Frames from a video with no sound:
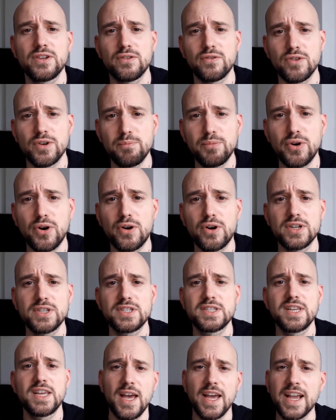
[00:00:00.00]

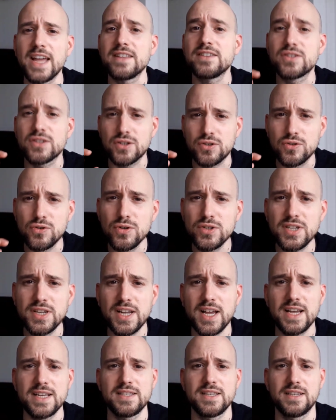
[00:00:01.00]
reports, again
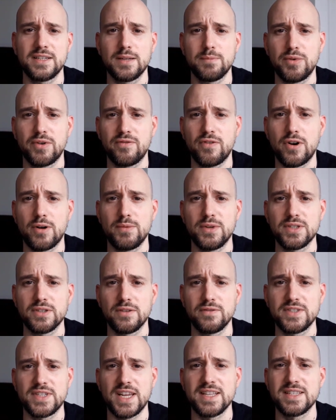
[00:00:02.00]
scrutinizing the performance
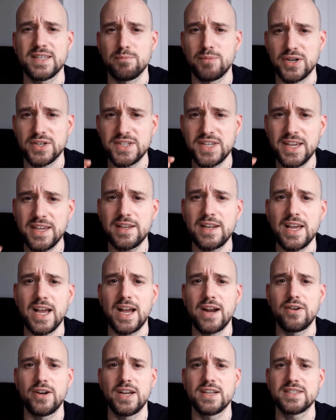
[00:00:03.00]
of states in particular
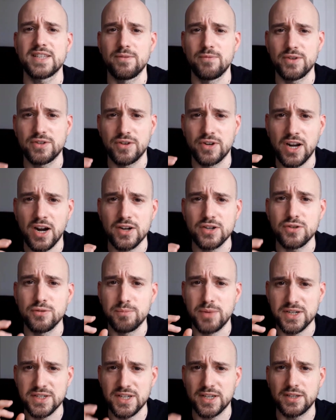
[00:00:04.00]
areas and with regard to
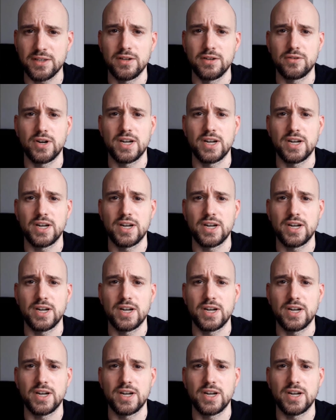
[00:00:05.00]
particular